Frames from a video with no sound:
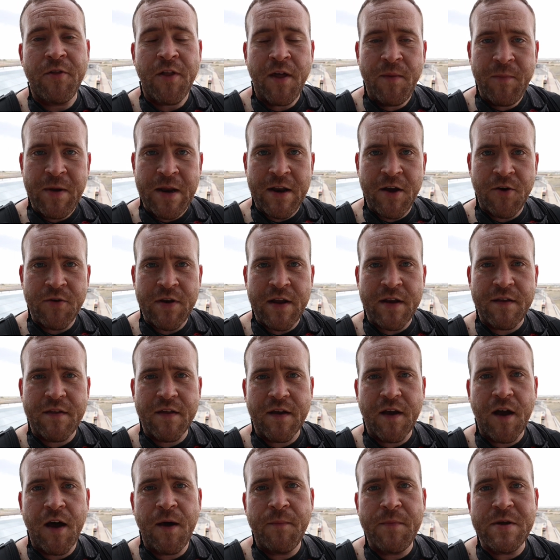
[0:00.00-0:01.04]
Let me know down in
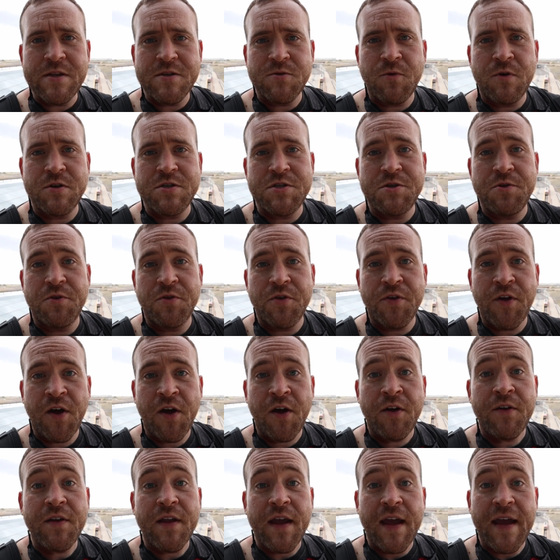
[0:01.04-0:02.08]
the comments what you
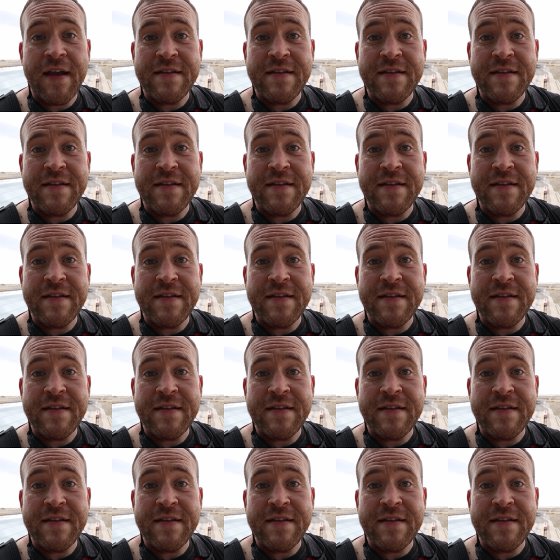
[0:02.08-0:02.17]
thought,